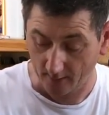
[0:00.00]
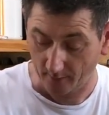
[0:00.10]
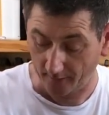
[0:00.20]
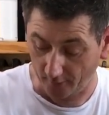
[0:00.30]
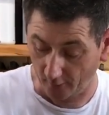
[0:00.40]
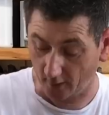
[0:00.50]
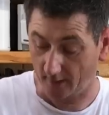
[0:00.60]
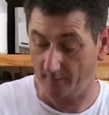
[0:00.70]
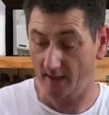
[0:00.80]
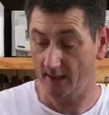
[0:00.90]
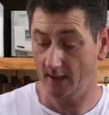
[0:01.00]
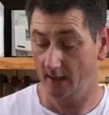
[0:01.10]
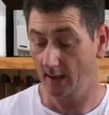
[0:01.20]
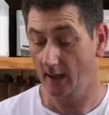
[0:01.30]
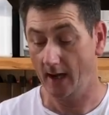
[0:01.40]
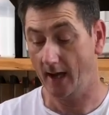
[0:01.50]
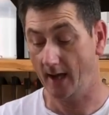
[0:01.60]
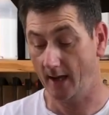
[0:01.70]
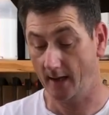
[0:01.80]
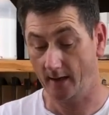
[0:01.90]
But if you're like me
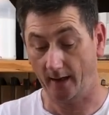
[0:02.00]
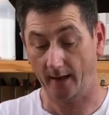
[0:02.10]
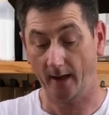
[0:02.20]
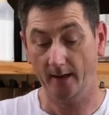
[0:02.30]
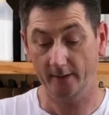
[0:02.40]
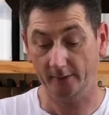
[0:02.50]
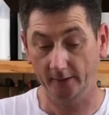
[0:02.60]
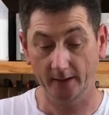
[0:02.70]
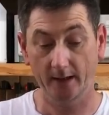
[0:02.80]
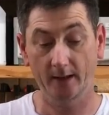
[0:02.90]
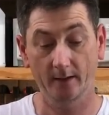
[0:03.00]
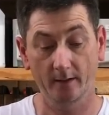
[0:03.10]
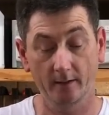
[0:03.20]
and occasionally